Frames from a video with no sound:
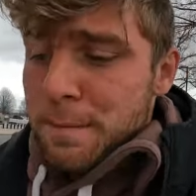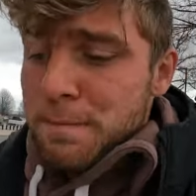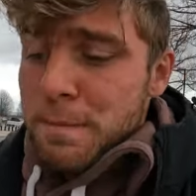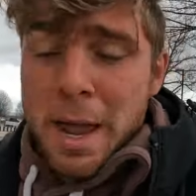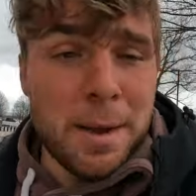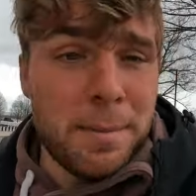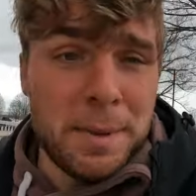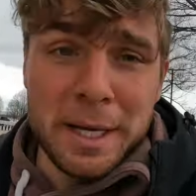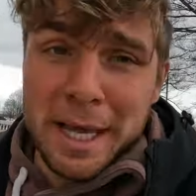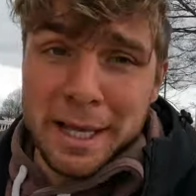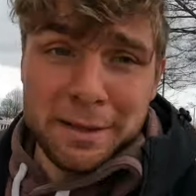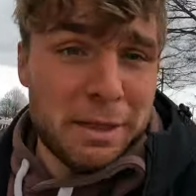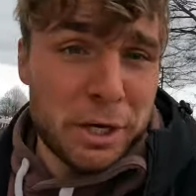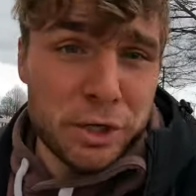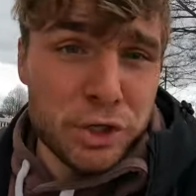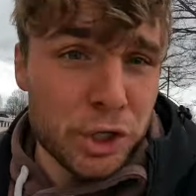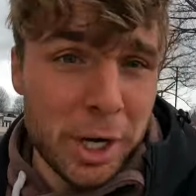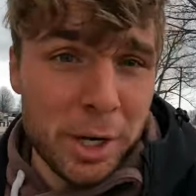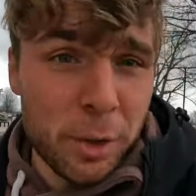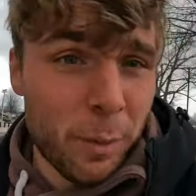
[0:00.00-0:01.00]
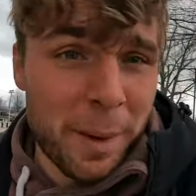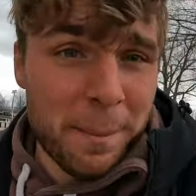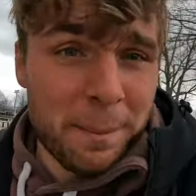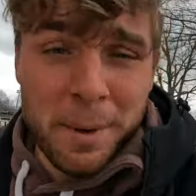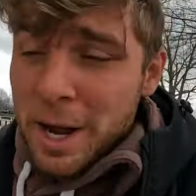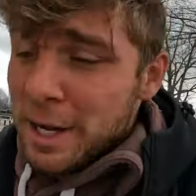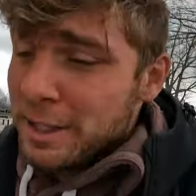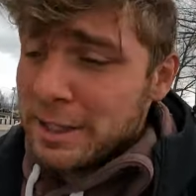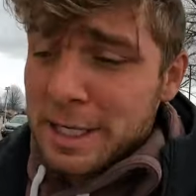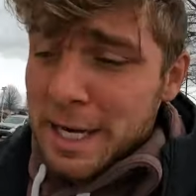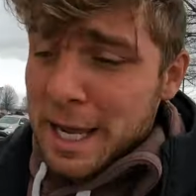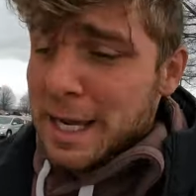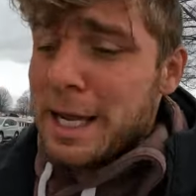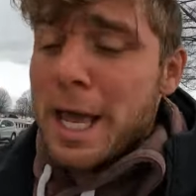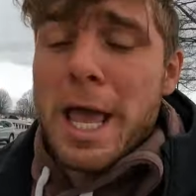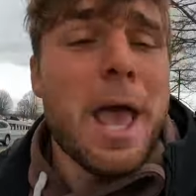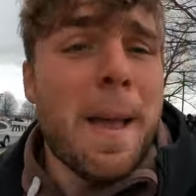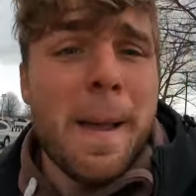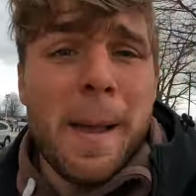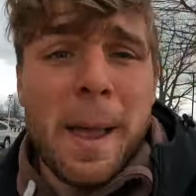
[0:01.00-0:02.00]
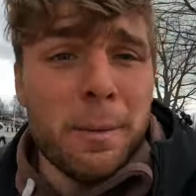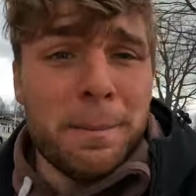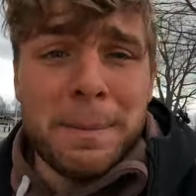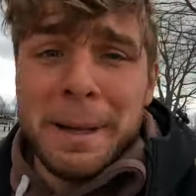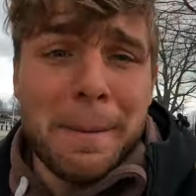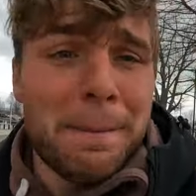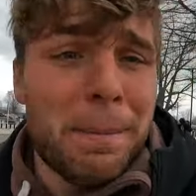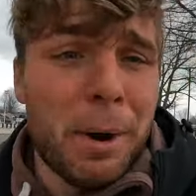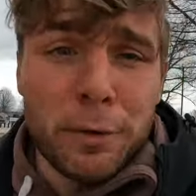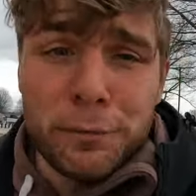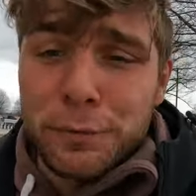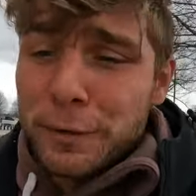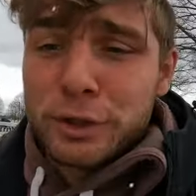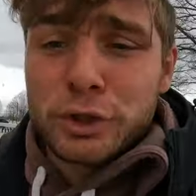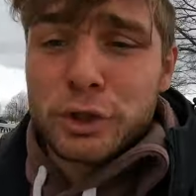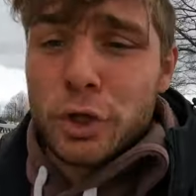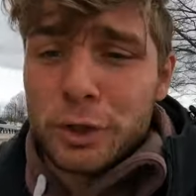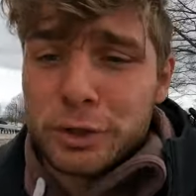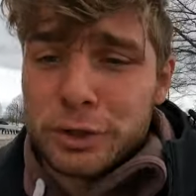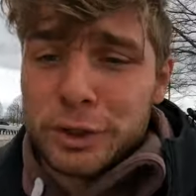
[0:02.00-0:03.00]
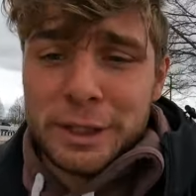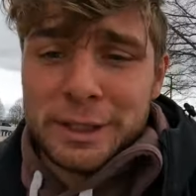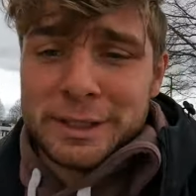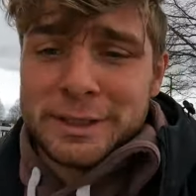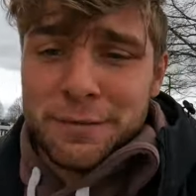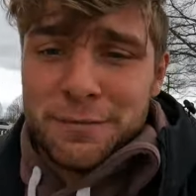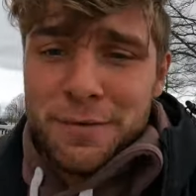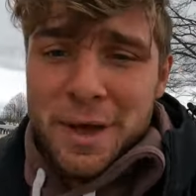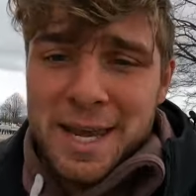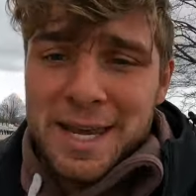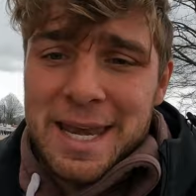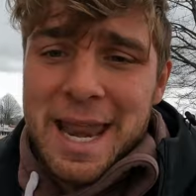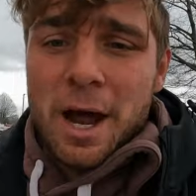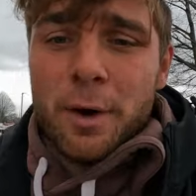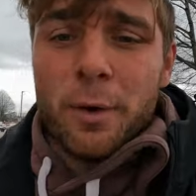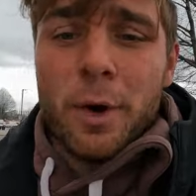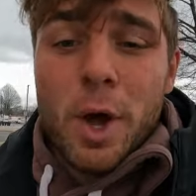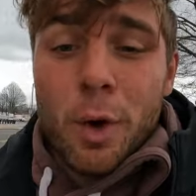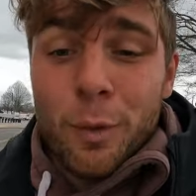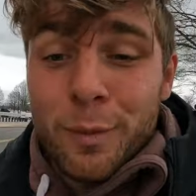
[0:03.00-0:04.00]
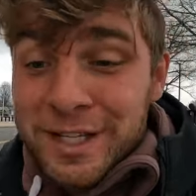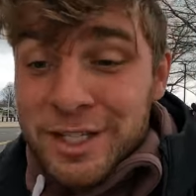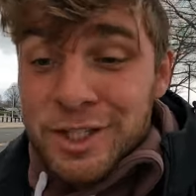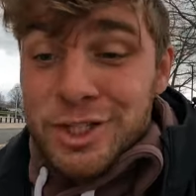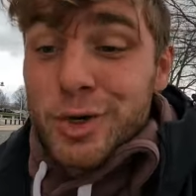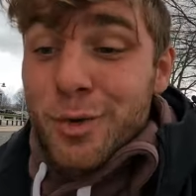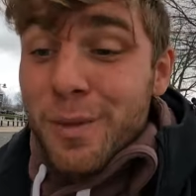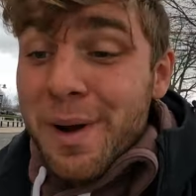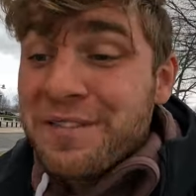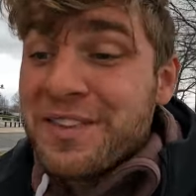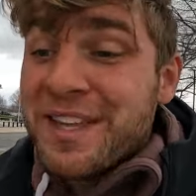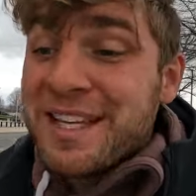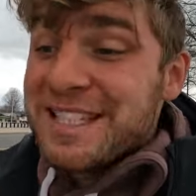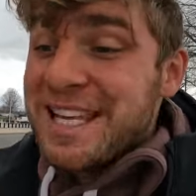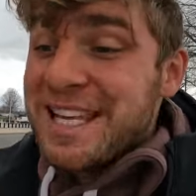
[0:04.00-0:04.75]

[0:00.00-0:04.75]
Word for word: maybe get that shiny Wimpod today, it'd be a perfect start to this event. Now, we do have the